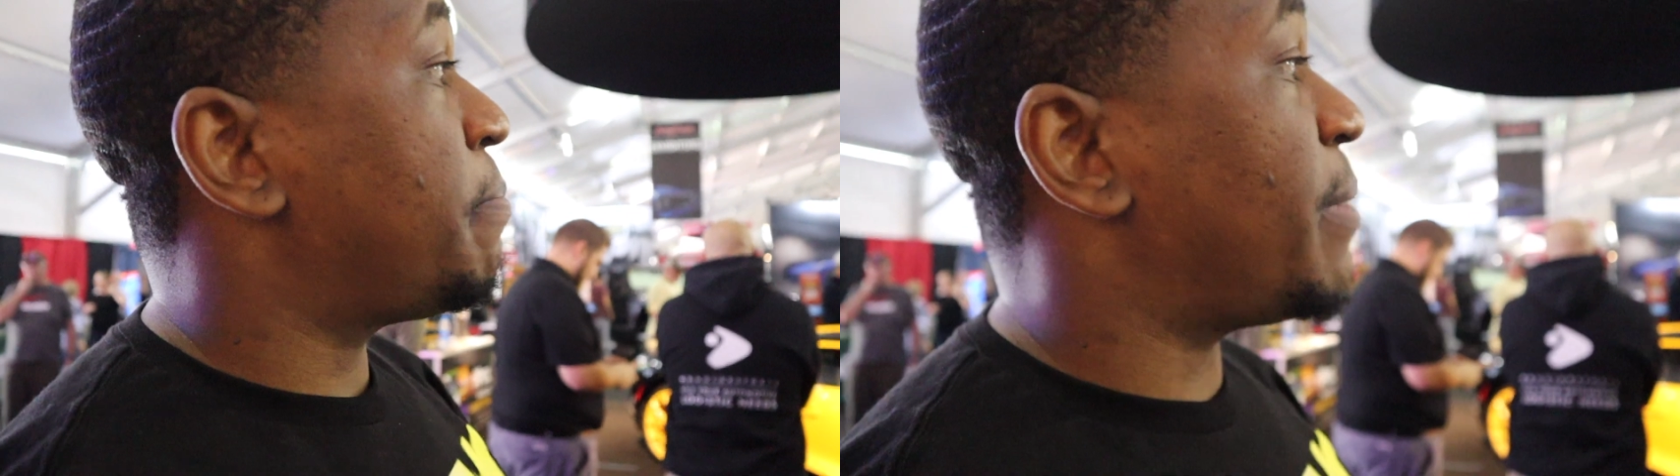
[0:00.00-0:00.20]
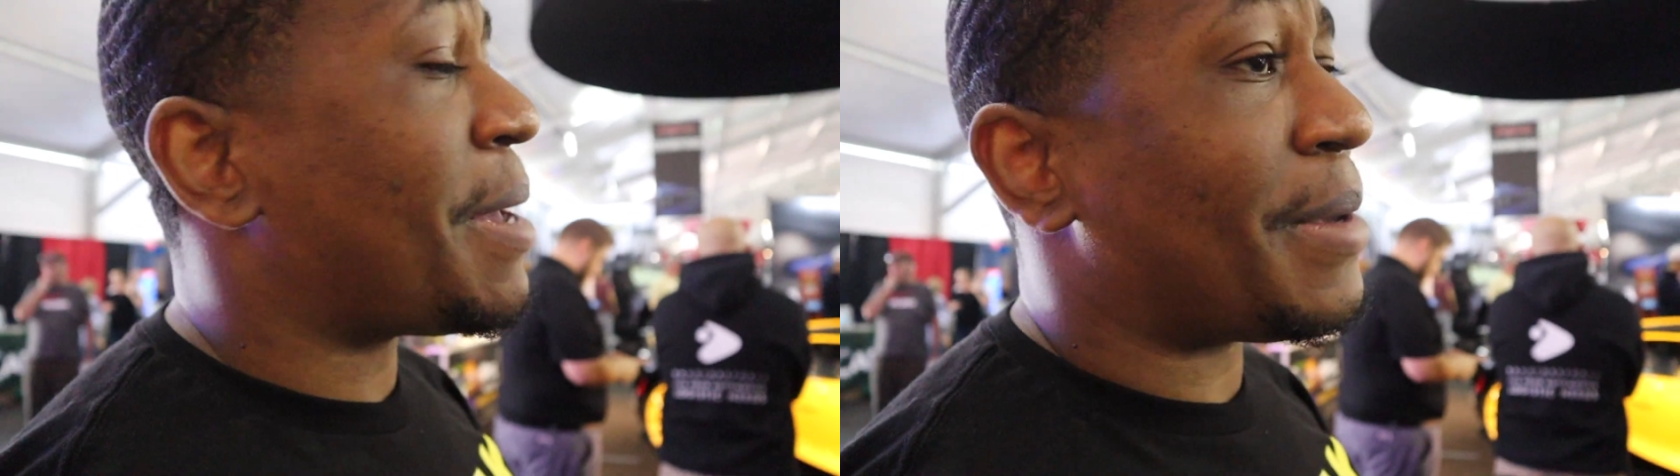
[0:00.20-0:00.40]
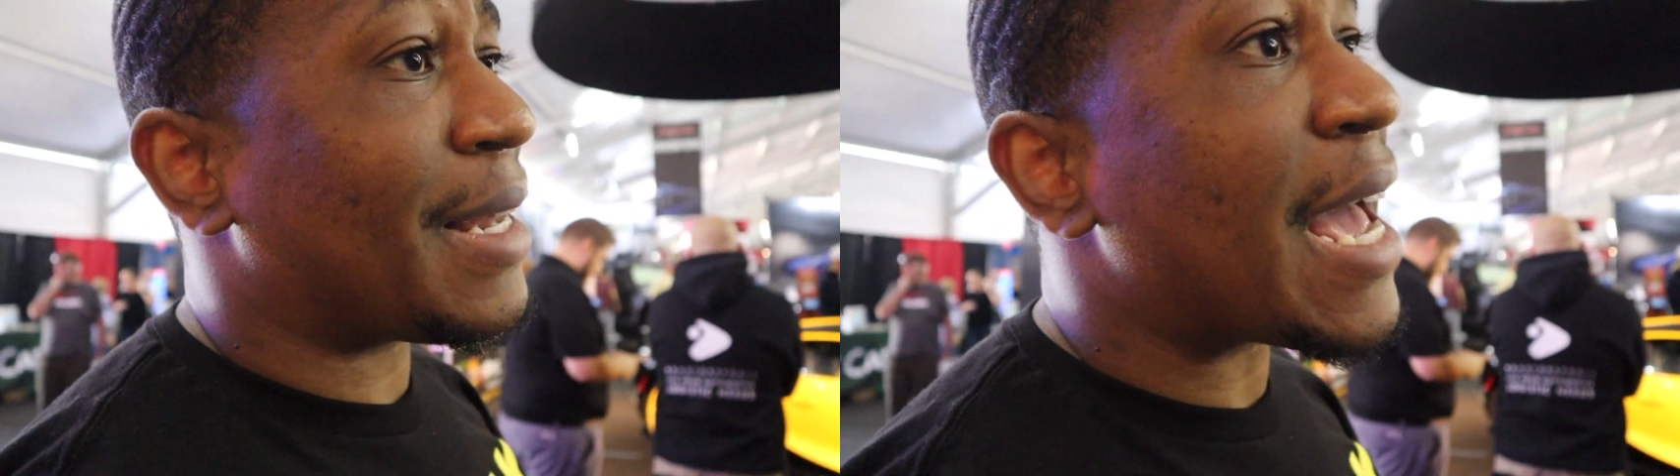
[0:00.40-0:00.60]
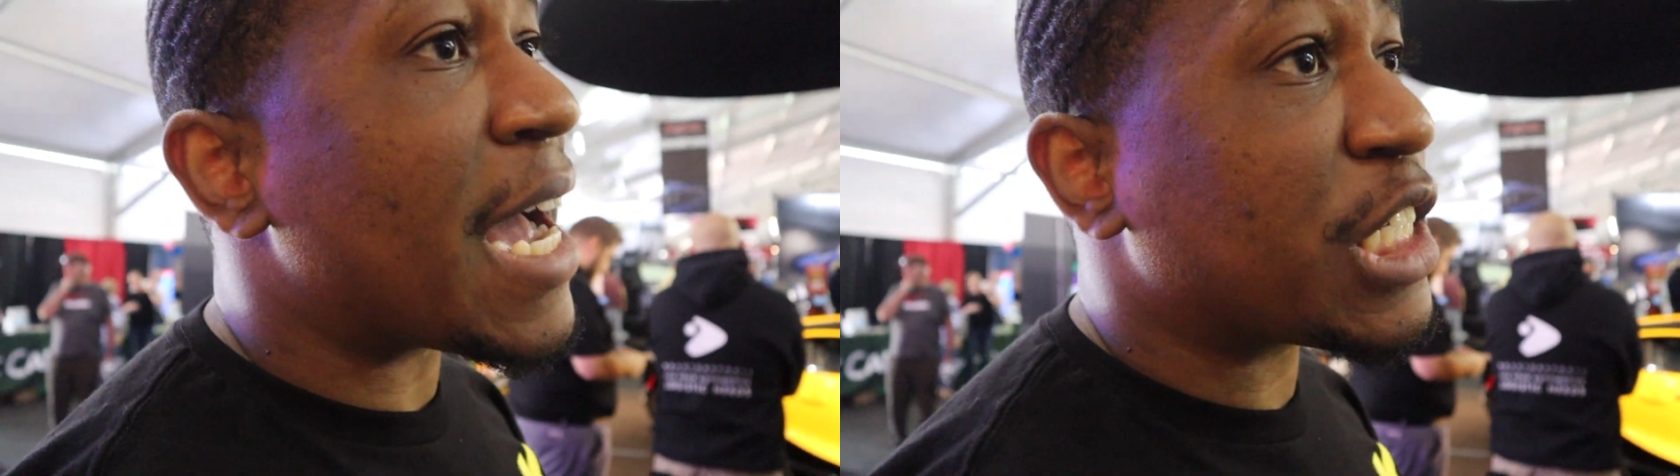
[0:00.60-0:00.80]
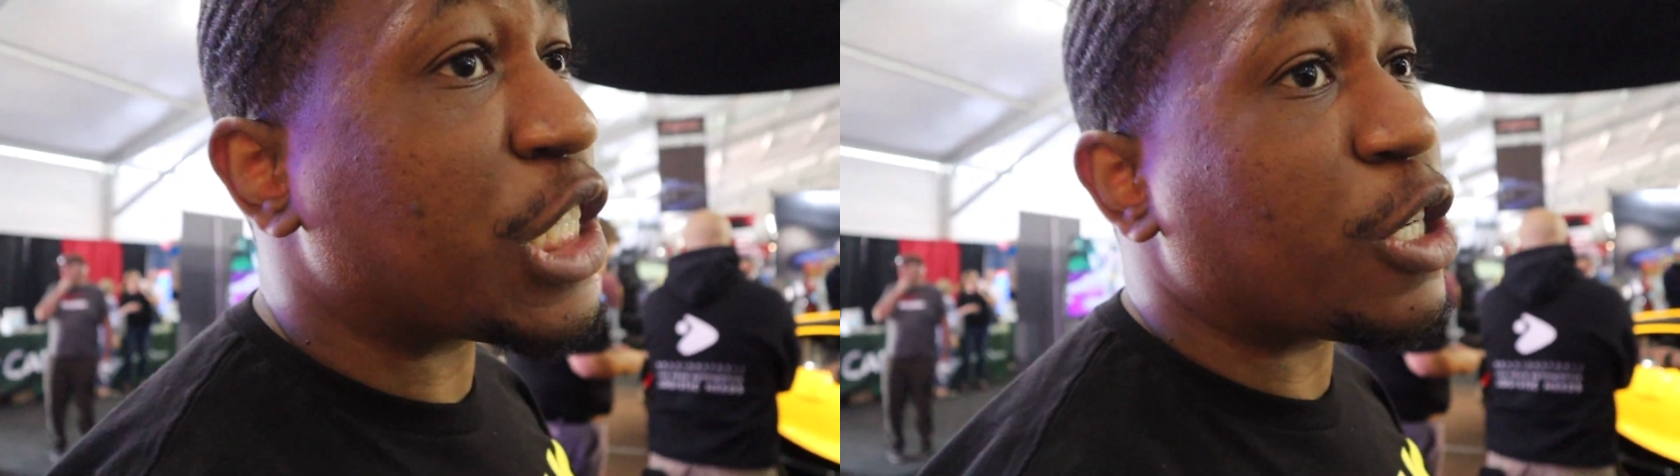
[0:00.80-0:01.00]
maybe
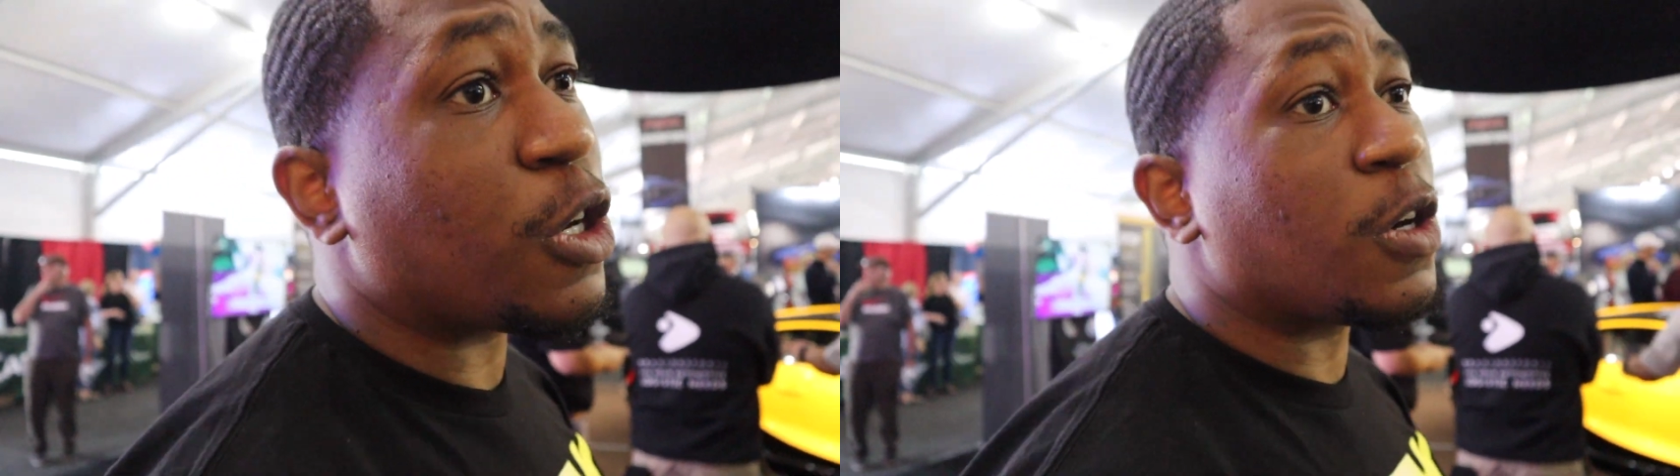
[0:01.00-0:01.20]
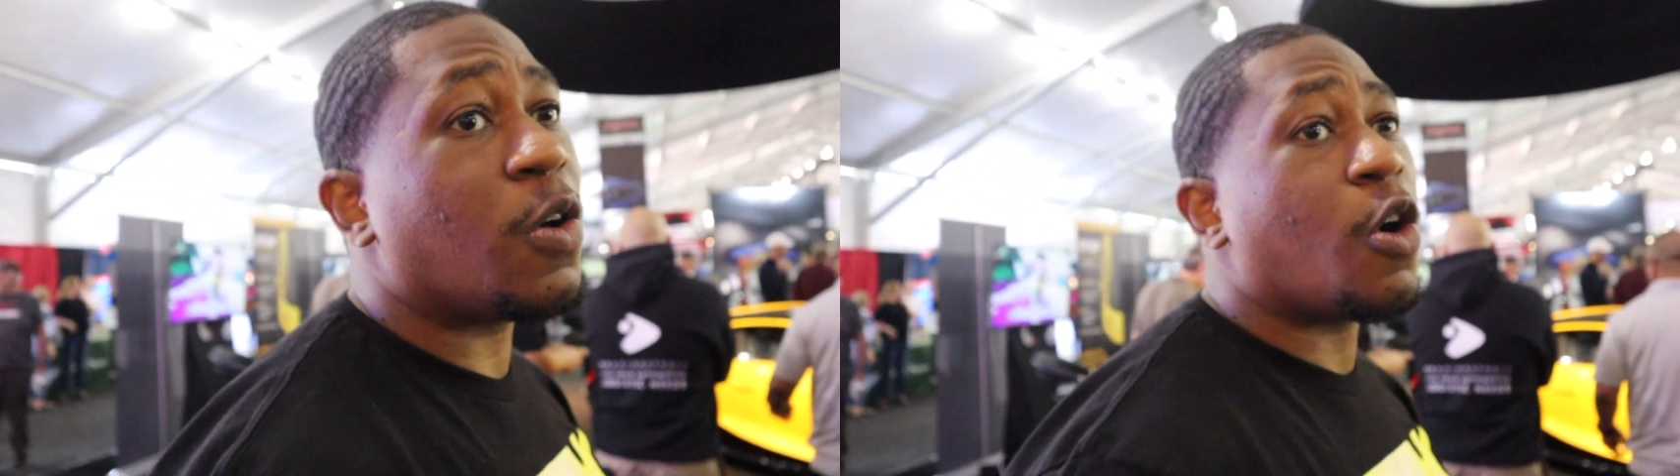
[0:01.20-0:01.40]
last year